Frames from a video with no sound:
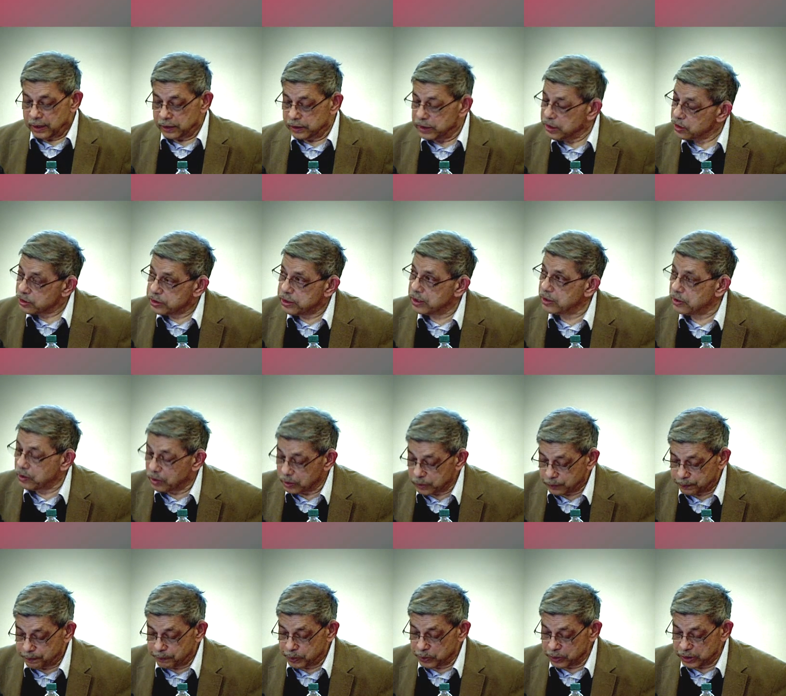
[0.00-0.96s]
This did
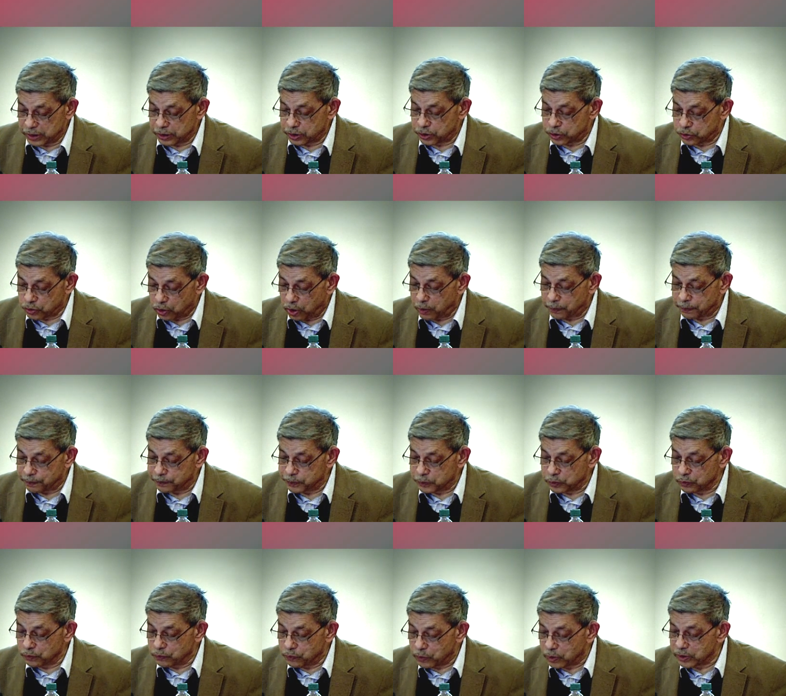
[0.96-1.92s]
not put a stop
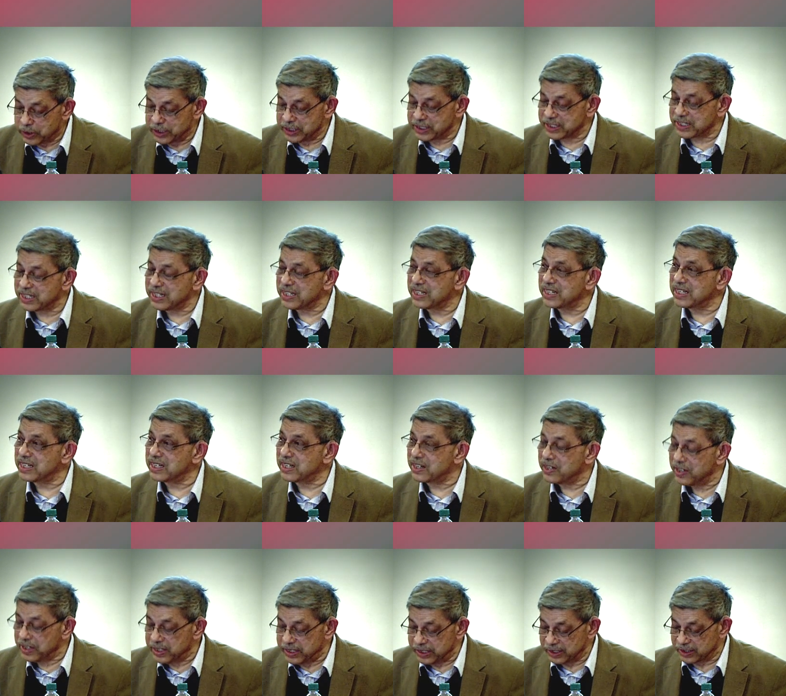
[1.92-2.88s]
to what his
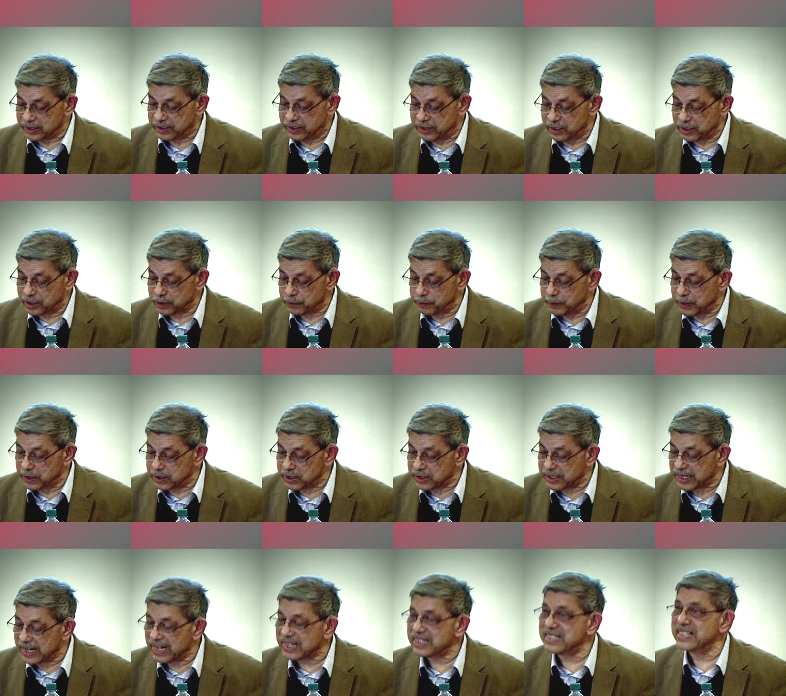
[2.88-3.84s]
critics
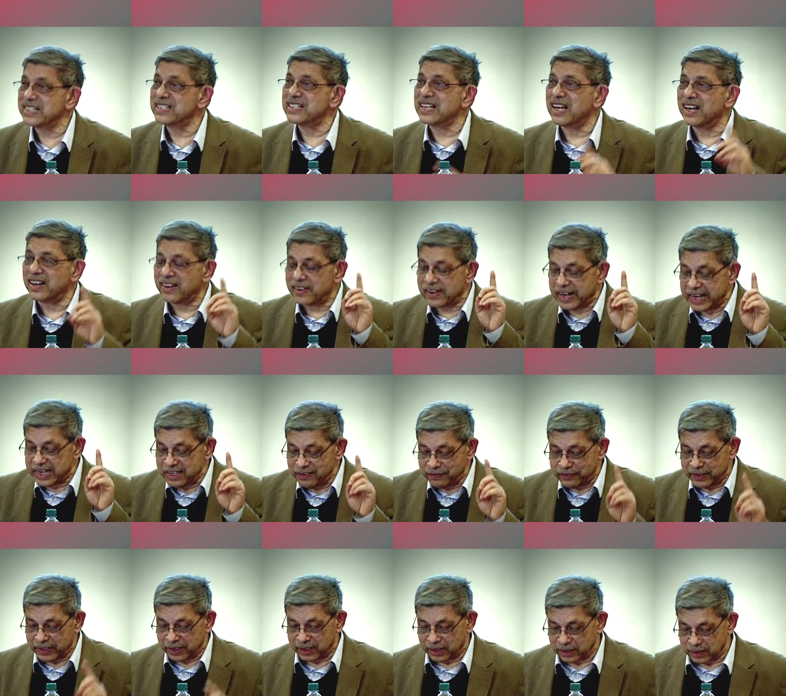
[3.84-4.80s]
dismissed as his
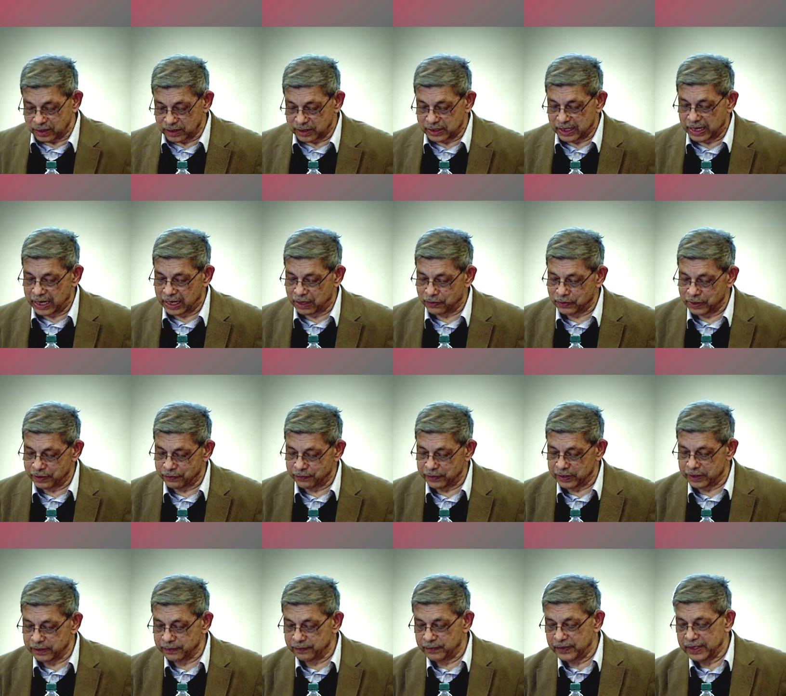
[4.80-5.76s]
ravings,
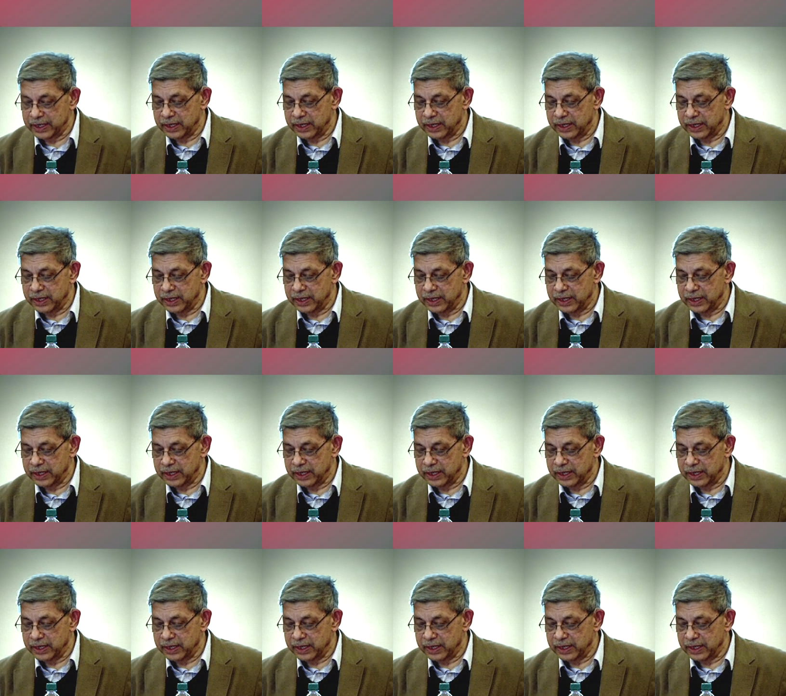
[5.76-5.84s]
however.